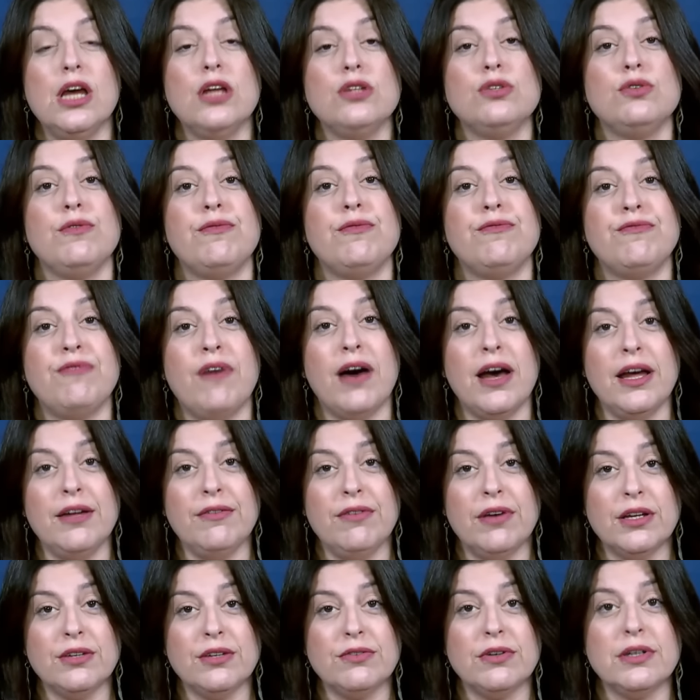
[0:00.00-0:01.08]
to
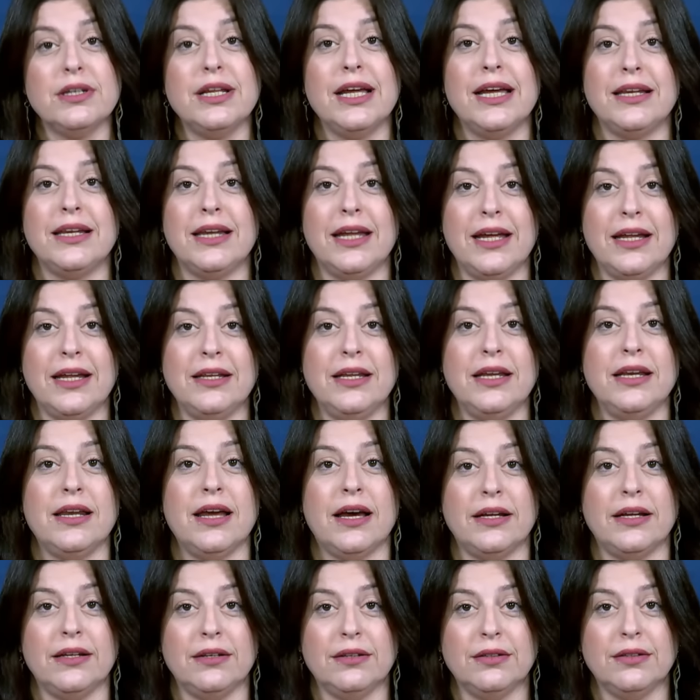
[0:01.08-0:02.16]

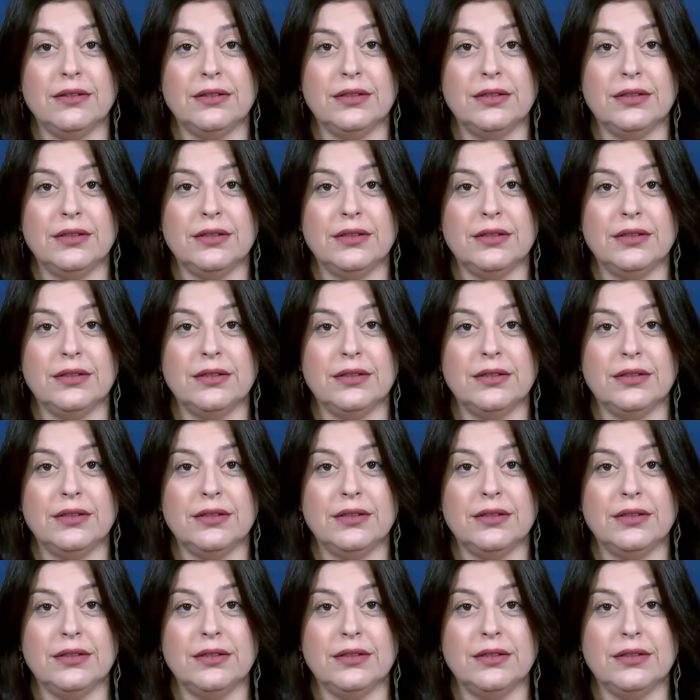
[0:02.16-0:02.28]
589.